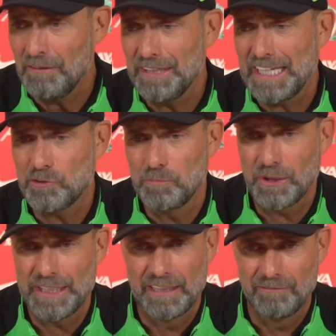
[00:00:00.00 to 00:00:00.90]
We had to
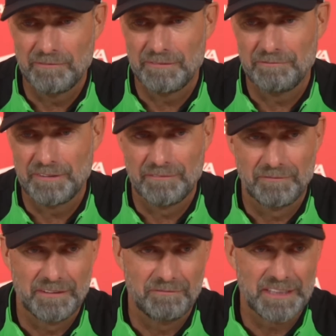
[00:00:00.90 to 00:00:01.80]
bring uh, with, with,
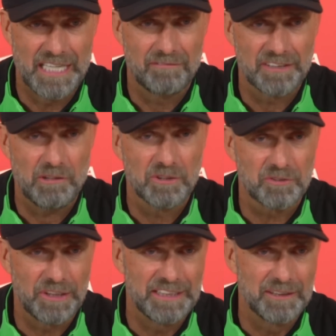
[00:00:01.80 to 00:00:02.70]
with, half an hour
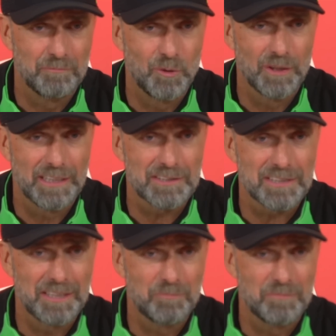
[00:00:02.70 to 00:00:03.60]
training, more or less,
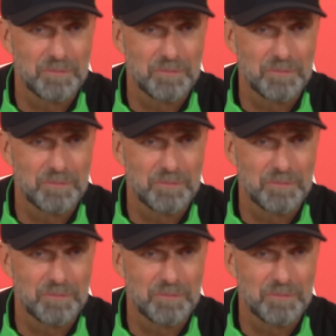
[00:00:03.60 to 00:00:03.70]
um,